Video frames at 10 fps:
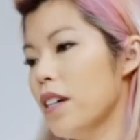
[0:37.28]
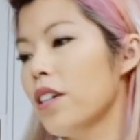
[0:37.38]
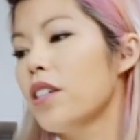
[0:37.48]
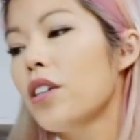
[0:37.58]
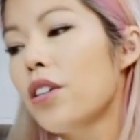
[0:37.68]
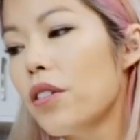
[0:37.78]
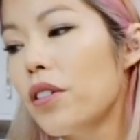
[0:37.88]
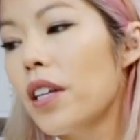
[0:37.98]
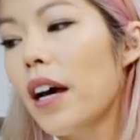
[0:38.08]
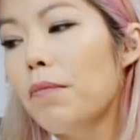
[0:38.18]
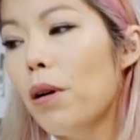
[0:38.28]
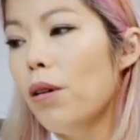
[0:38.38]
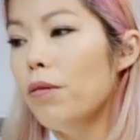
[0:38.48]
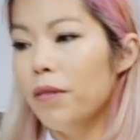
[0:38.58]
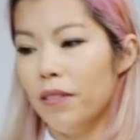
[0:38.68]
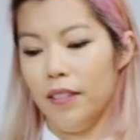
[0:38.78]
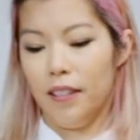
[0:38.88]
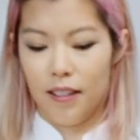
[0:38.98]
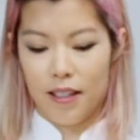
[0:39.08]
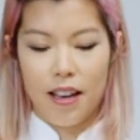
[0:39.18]
we're going to use a bowl.
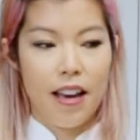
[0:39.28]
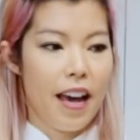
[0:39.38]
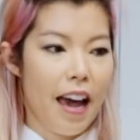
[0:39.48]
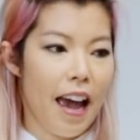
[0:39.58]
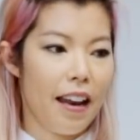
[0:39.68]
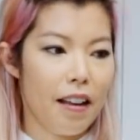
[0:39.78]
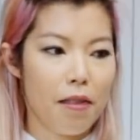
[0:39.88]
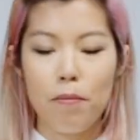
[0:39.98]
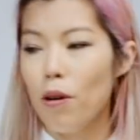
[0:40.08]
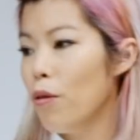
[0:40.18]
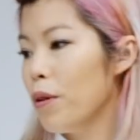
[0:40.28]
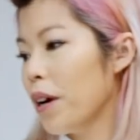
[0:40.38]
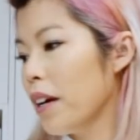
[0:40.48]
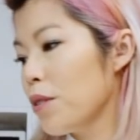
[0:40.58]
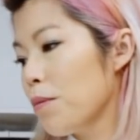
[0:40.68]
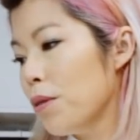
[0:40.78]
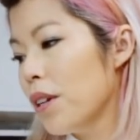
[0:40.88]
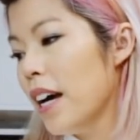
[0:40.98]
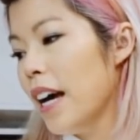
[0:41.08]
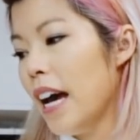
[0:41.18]
And in the bowl, we're going to
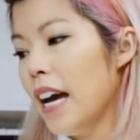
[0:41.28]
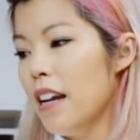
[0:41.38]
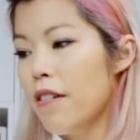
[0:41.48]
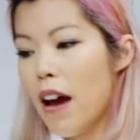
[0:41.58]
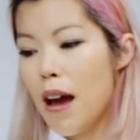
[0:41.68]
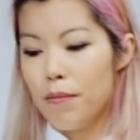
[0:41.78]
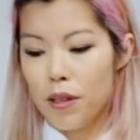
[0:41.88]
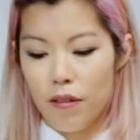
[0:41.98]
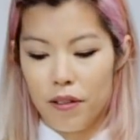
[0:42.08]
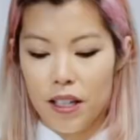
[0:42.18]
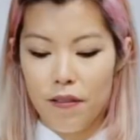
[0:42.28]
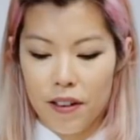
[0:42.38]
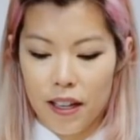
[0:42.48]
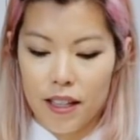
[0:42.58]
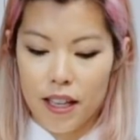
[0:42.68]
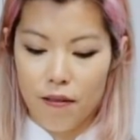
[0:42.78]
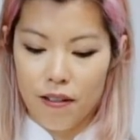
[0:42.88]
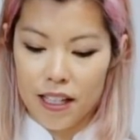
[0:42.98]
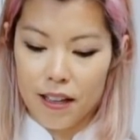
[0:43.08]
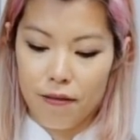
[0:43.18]
put 80 grams of sifted
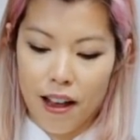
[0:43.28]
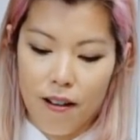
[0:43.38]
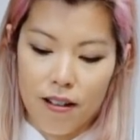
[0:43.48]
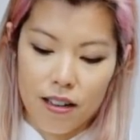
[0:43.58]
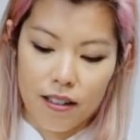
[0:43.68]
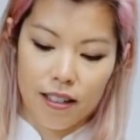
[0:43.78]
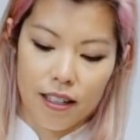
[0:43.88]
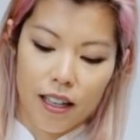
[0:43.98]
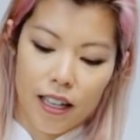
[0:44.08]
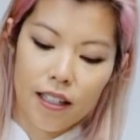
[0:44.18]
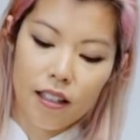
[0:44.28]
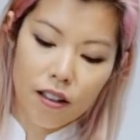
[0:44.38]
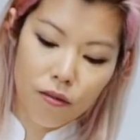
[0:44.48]
self-raising flour. This